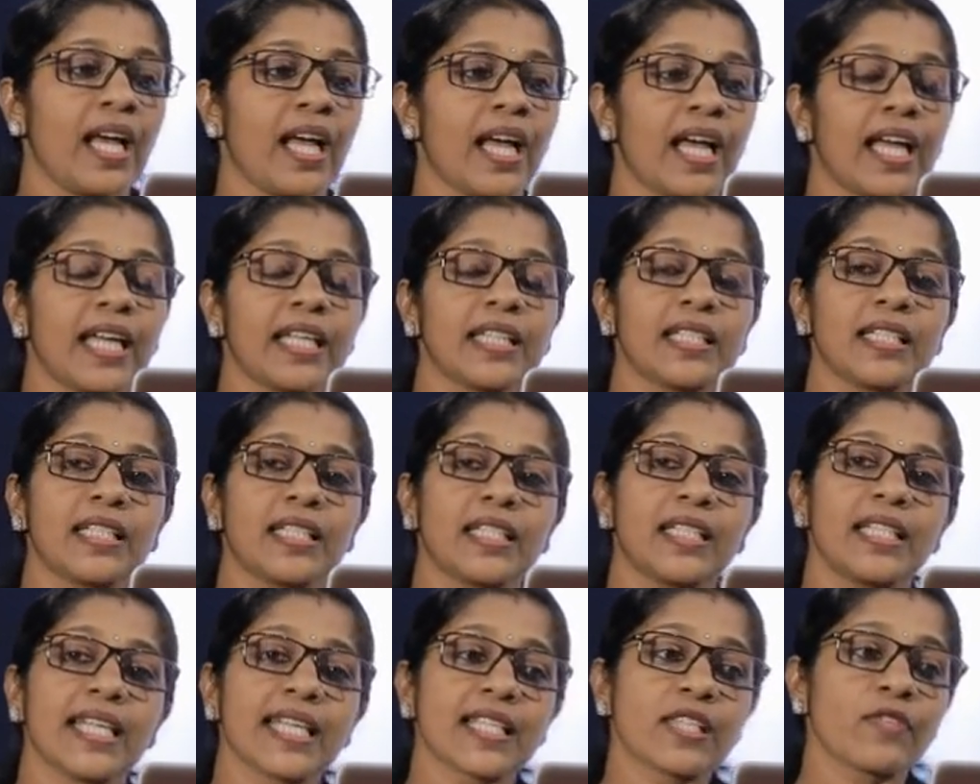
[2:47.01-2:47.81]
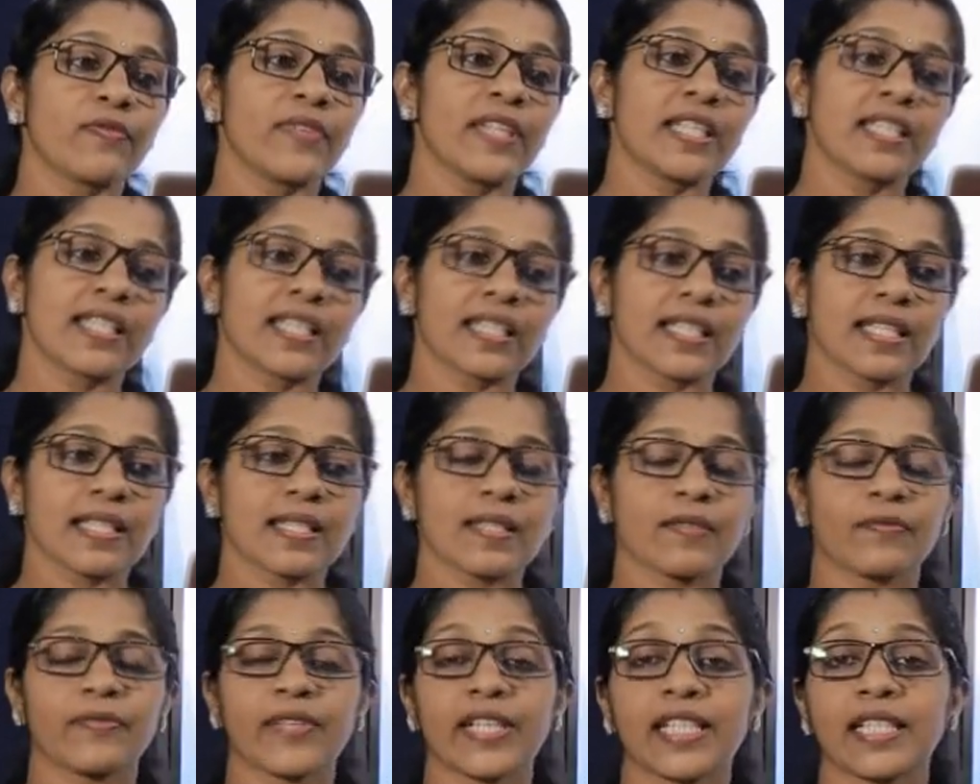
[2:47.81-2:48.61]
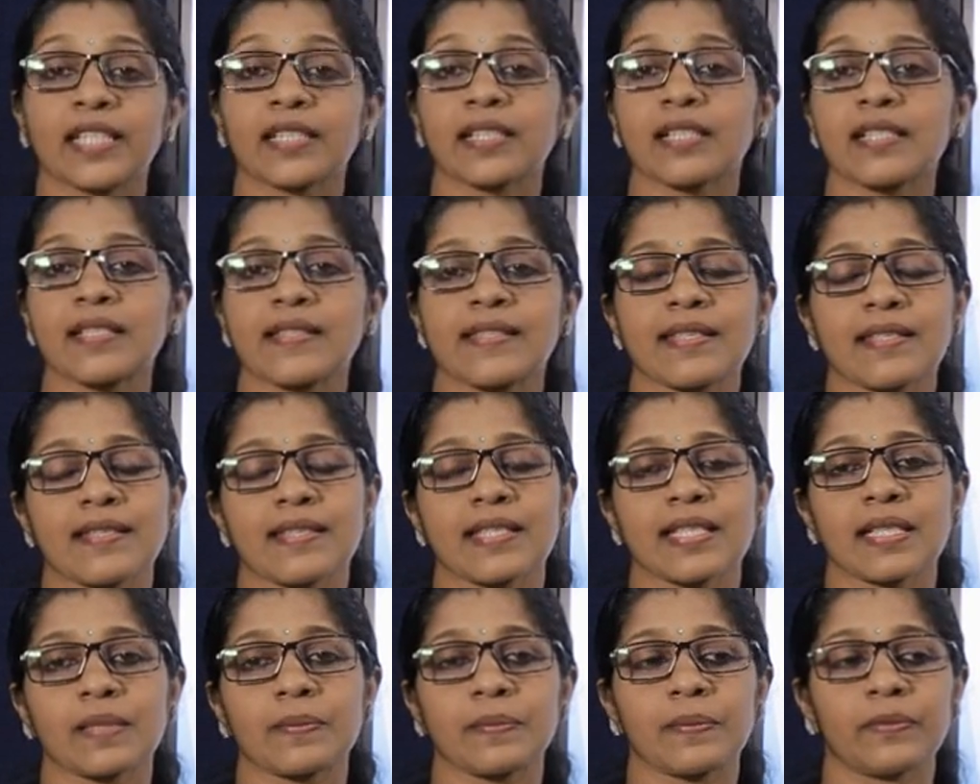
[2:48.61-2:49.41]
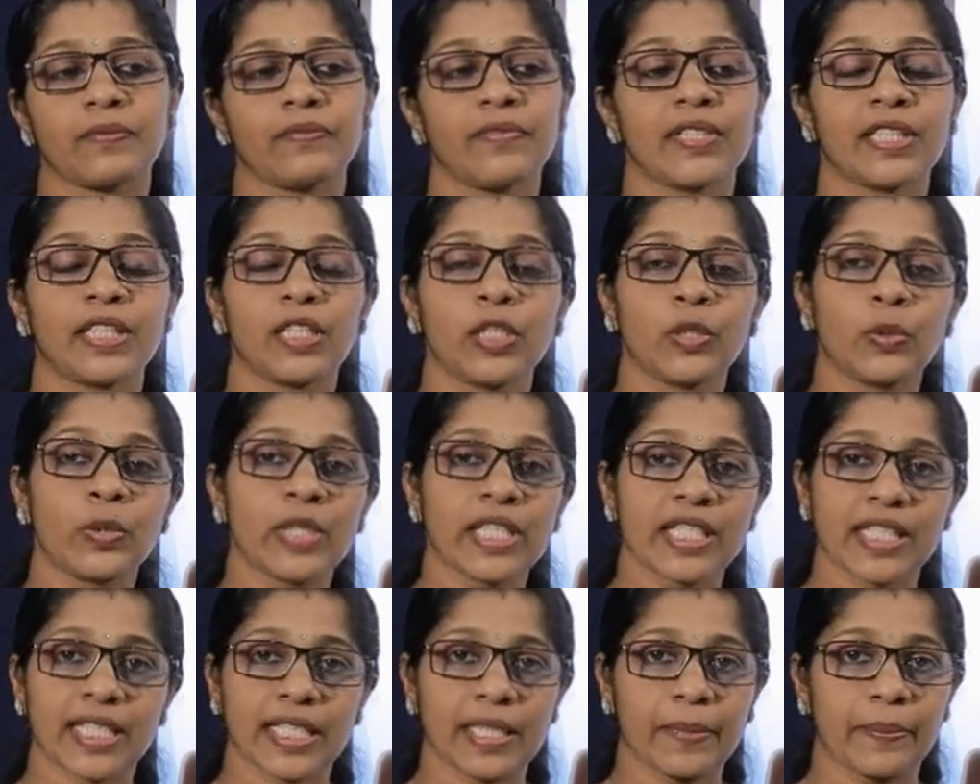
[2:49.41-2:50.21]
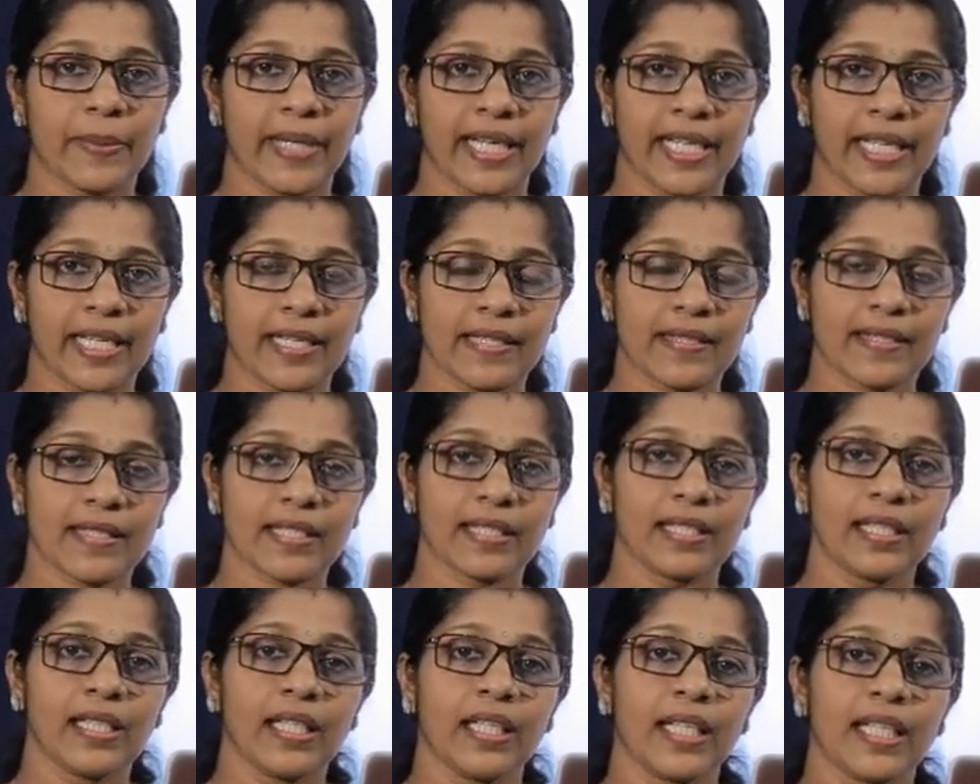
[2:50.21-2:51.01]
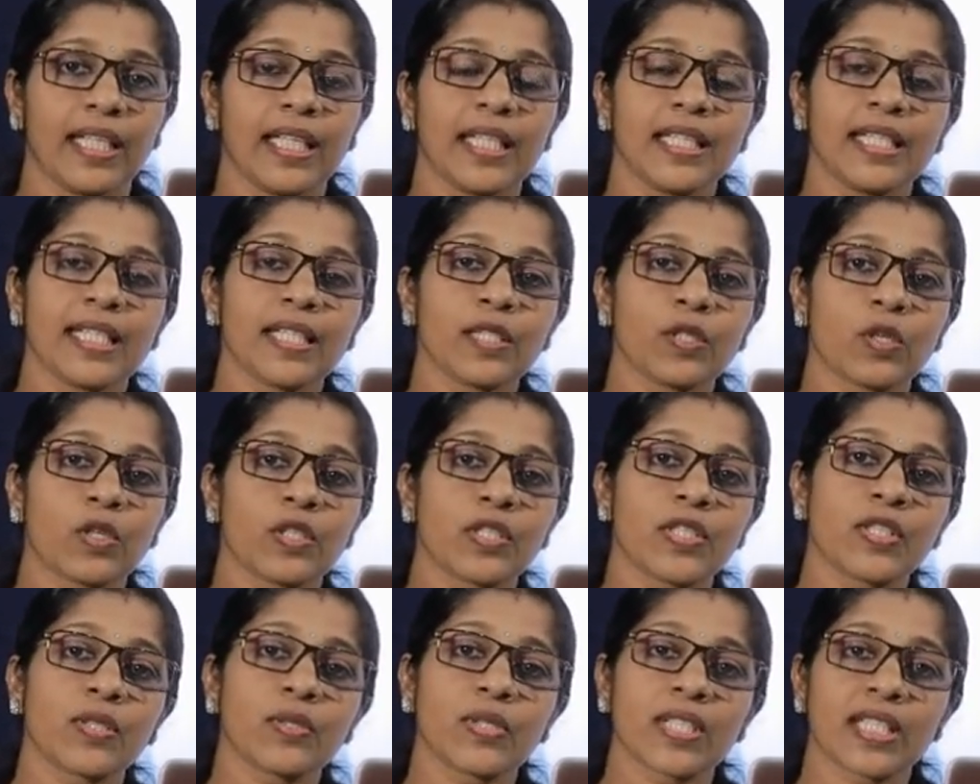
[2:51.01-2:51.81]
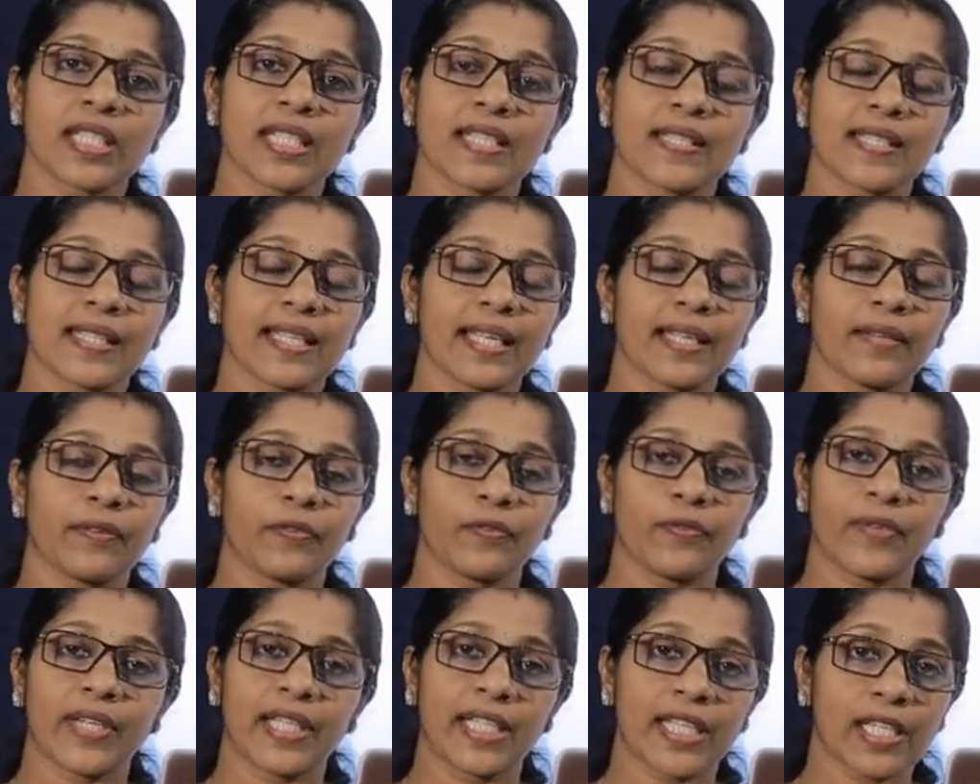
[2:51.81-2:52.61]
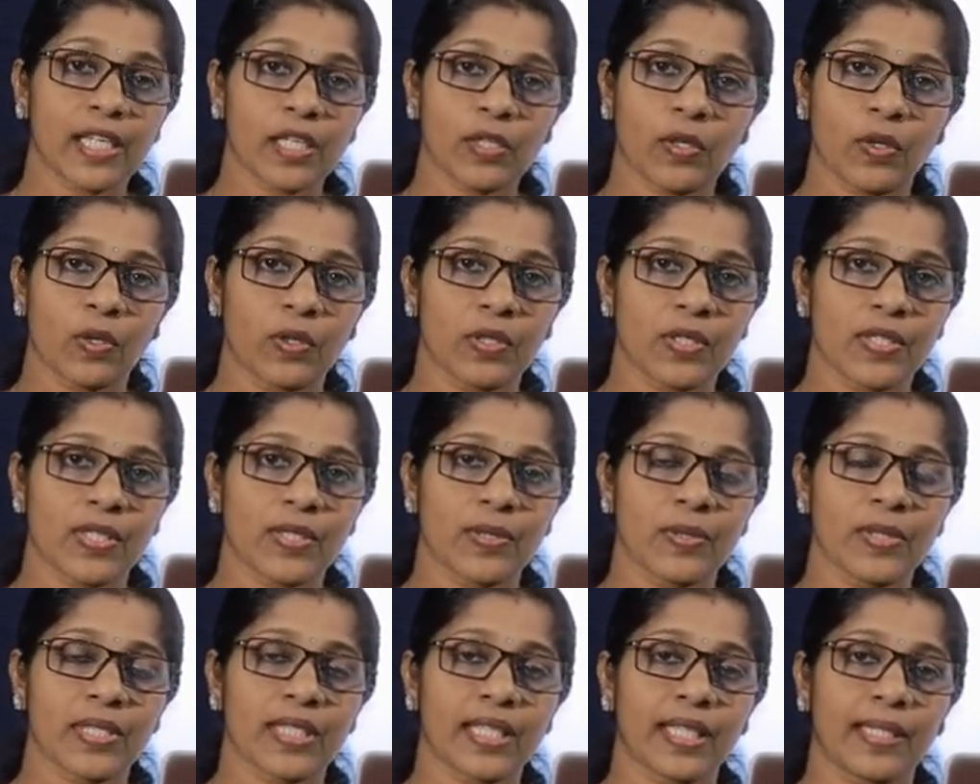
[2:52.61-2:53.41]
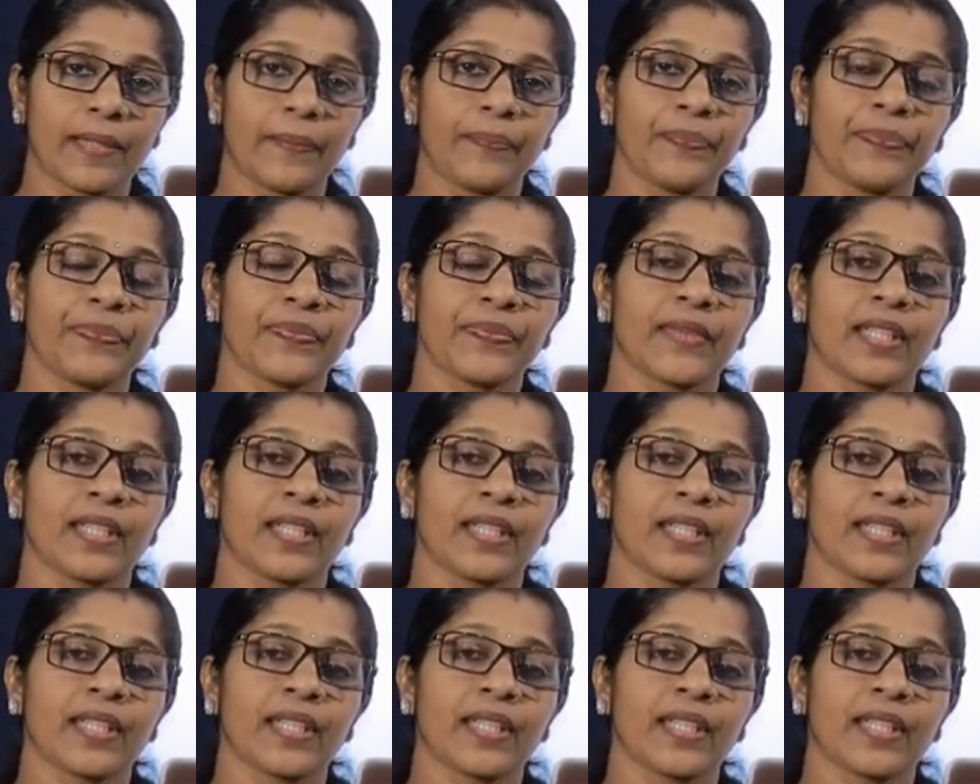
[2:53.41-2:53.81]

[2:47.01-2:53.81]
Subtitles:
And next feature is federal system with unitary bias. Indian Constitution is a federal constitution.